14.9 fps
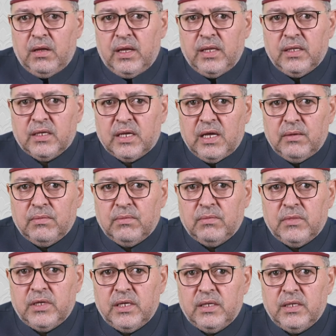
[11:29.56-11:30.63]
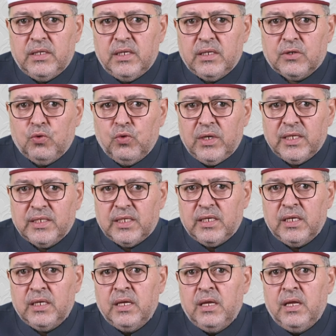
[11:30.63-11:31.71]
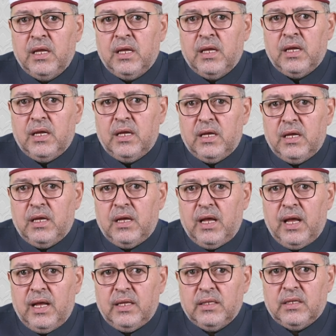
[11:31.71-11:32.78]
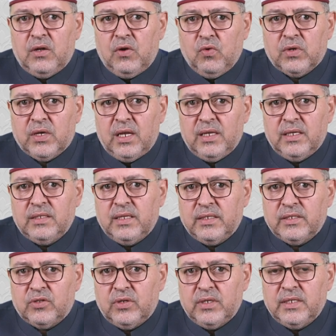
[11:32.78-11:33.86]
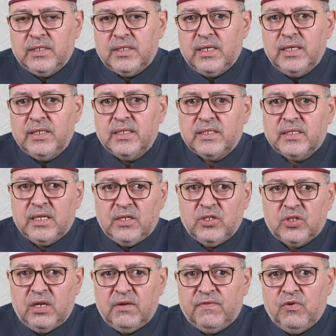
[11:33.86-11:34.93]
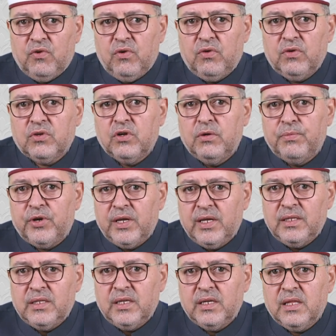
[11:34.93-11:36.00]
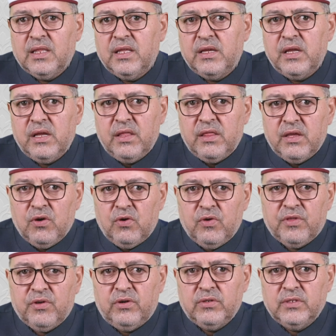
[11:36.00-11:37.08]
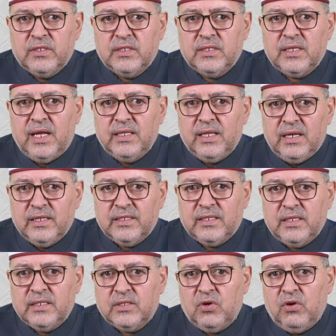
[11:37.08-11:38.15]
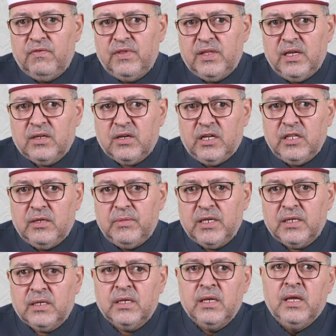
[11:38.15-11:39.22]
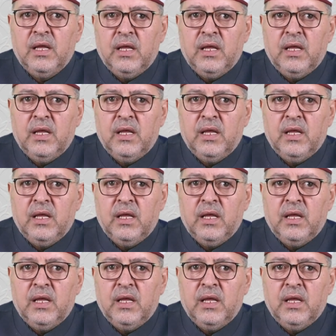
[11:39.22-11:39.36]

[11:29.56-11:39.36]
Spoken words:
income inequality, and local industries is essential for comprehending the author's analysis of the economic